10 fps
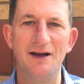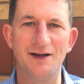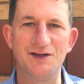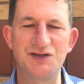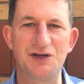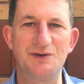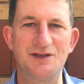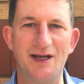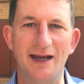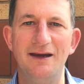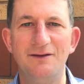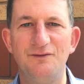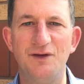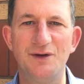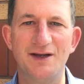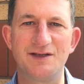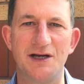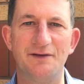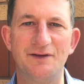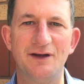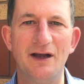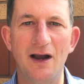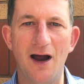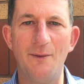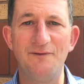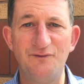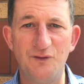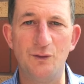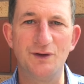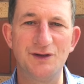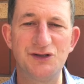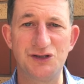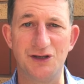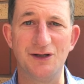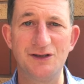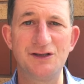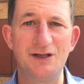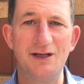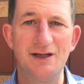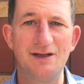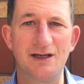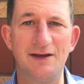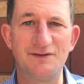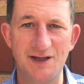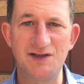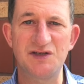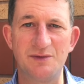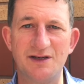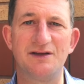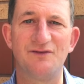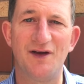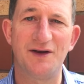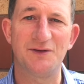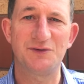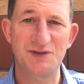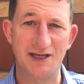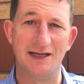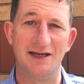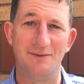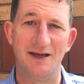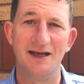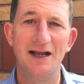And so today, a few days after, I went forward at church to give testimony to the fact God was healing me.